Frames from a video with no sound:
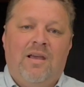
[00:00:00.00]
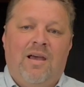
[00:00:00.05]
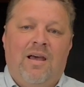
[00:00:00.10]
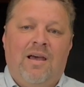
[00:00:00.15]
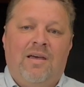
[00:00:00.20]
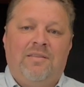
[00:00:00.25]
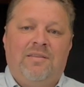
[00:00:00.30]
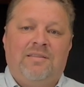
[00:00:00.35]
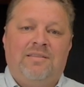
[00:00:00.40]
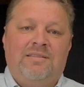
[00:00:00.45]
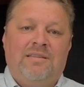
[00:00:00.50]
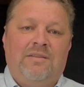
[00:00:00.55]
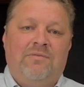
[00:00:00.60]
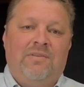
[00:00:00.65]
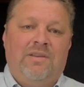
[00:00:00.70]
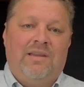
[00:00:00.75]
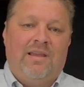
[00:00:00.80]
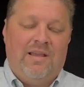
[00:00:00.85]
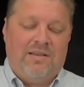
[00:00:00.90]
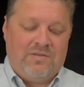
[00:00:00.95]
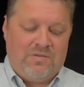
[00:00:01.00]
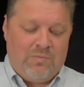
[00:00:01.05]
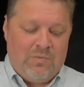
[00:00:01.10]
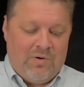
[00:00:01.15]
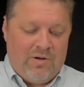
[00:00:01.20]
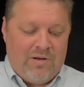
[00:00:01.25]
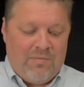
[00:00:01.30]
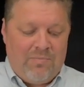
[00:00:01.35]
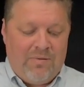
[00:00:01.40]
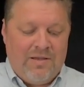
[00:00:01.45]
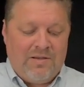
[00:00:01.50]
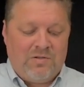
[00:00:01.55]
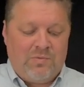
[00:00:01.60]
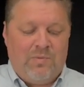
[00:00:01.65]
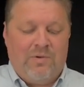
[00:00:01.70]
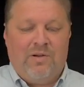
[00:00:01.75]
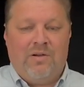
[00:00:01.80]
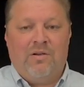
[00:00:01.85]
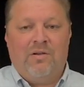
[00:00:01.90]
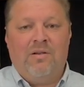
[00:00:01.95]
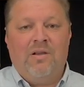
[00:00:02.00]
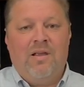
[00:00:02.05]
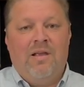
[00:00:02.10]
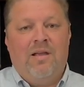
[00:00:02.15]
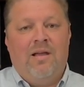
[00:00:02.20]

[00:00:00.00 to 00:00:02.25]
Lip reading: this evening, as we're in a place where